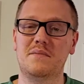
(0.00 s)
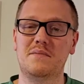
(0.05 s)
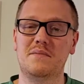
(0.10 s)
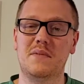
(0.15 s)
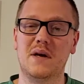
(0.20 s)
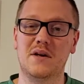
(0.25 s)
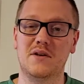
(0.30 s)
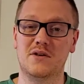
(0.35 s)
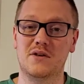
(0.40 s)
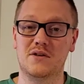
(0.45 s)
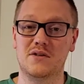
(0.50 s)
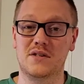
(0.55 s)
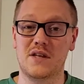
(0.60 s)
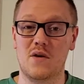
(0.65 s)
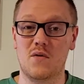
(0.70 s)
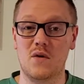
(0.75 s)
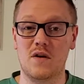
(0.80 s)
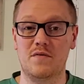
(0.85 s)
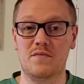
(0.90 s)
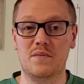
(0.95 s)
builders that
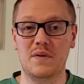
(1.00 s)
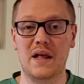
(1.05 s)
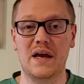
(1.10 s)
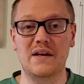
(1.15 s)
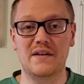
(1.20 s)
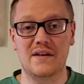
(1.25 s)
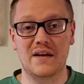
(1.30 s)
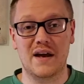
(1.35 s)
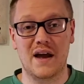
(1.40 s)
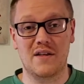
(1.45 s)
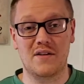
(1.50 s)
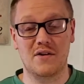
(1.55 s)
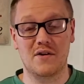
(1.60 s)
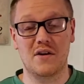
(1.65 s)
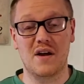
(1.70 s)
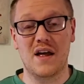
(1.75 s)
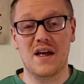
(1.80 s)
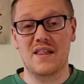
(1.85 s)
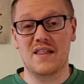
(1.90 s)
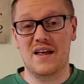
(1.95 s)
we've played
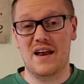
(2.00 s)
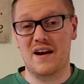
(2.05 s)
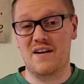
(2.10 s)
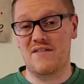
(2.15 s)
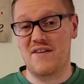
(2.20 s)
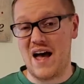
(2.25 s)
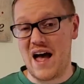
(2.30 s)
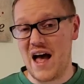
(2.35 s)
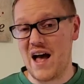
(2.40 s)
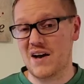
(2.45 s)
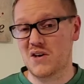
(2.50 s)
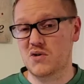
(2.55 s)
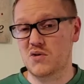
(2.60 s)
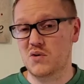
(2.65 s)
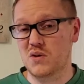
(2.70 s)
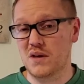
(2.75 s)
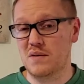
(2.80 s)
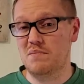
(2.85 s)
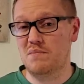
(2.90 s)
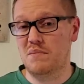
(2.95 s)
together that I've
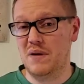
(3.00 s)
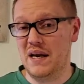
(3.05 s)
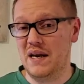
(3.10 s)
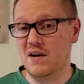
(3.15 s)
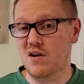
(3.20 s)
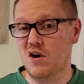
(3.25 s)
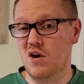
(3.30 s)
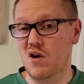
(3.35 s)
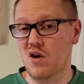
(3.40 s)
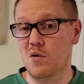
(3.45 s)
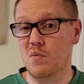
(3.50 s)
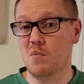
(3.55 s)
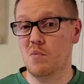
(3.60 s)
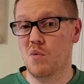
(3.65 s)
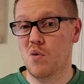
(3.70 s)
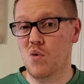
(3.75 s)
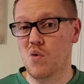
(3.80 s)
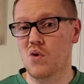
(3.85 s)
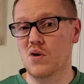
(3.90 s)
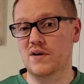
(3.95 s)
actually beat her
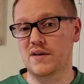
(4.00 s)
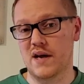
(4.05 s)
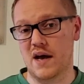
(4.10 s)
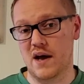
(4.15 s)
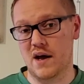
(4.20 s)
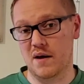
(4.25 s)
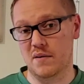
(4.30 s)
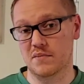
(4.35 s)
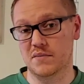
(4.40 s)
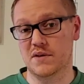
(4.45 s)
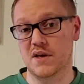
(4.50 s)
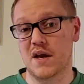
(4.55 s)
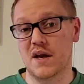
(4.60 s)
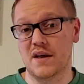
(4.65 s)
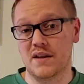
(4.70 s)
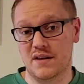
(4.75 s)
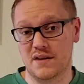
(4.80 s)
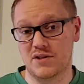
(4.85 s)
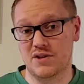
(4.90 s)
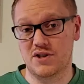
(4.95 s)
more times
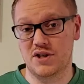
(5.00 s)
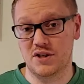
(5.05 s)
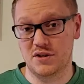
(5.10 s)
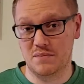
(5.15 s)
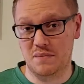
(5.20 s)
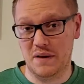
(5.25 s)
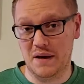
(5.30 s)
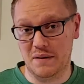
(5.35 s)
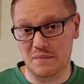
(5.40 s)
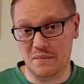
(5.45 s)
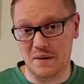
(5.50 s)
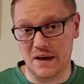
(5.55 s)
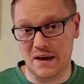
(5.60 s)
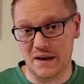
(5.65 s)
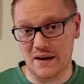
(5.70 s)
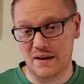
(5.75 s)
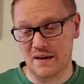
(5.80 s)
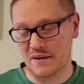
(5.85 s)
than she's beat me.